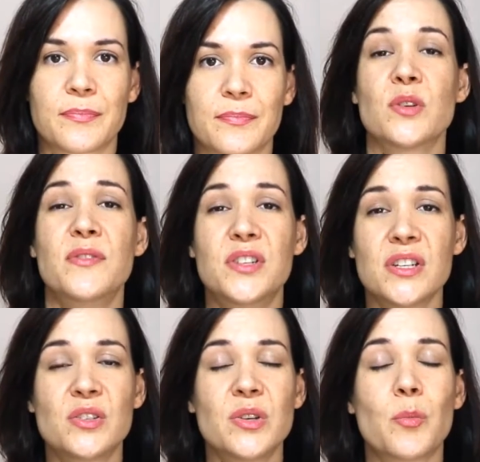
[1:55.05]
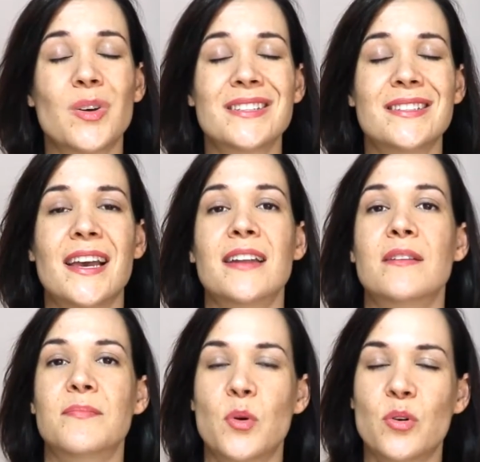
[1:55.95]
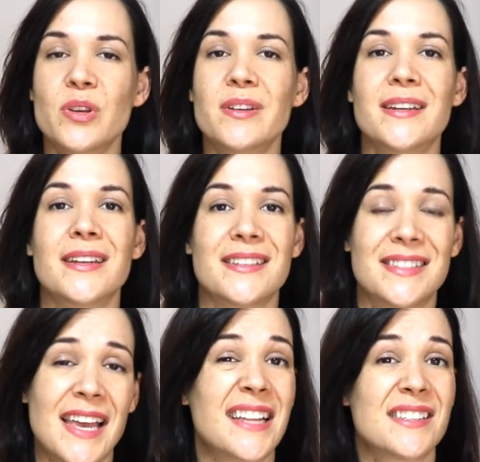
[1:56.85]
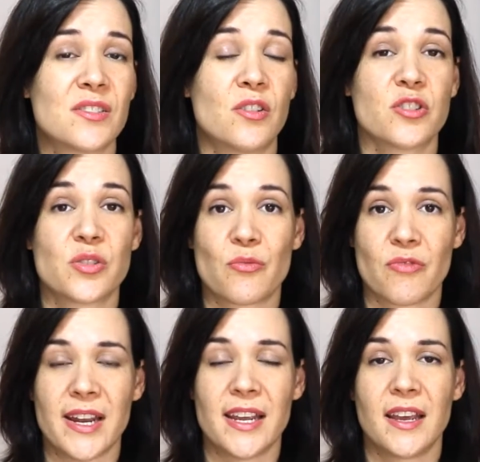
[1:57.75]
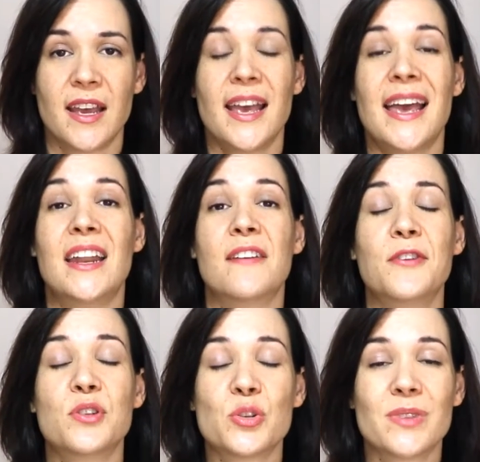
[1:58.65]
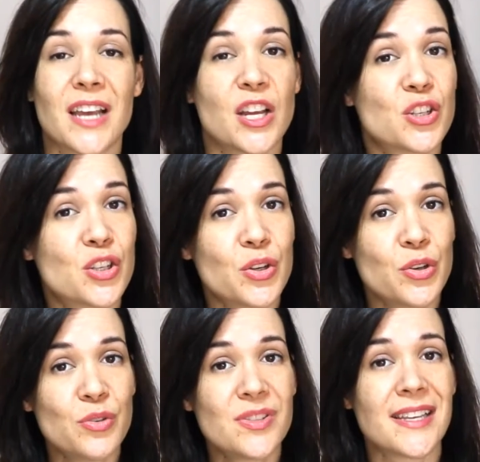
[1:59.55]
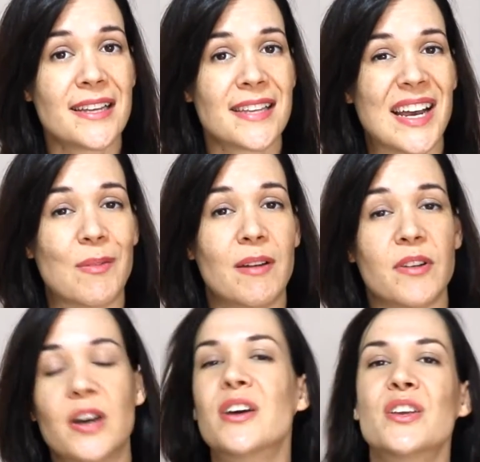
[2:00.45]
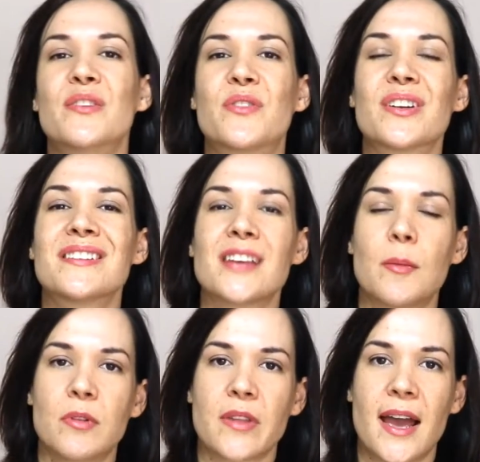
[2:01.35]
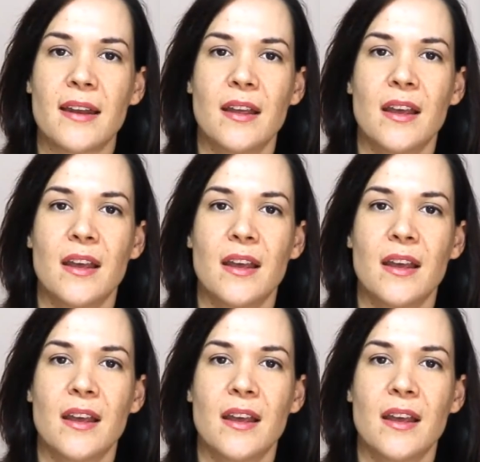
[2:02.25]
So if you're just doing one set, all you need is 10 songs ready. If you're doing 2 sets, however, you've got to double that,